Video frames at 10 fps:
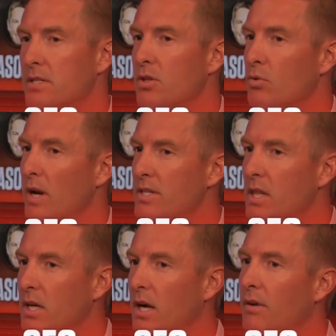because the
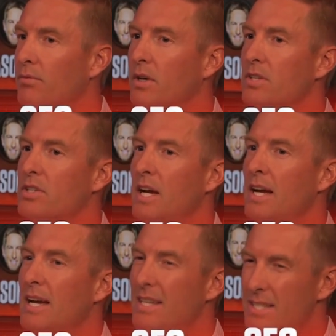rest of the conference
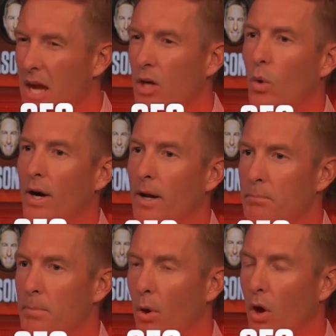is not quite
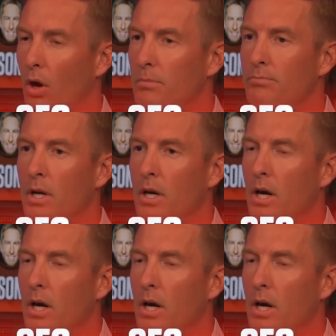up to par.